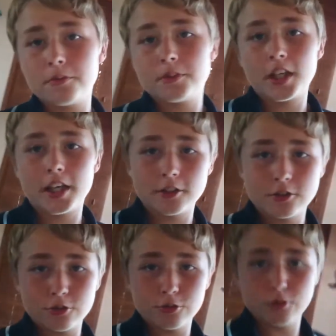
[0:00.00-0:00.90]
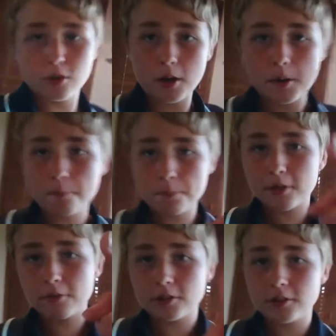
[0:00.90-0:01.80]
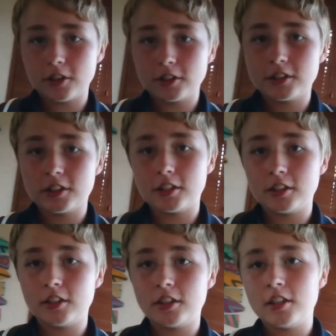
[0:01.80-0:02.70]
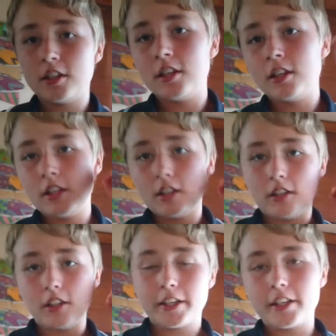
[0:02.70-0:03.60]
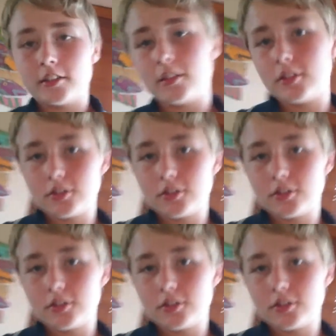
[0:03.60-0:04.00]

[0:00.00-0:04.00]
birthday to Big Red 910. Link in the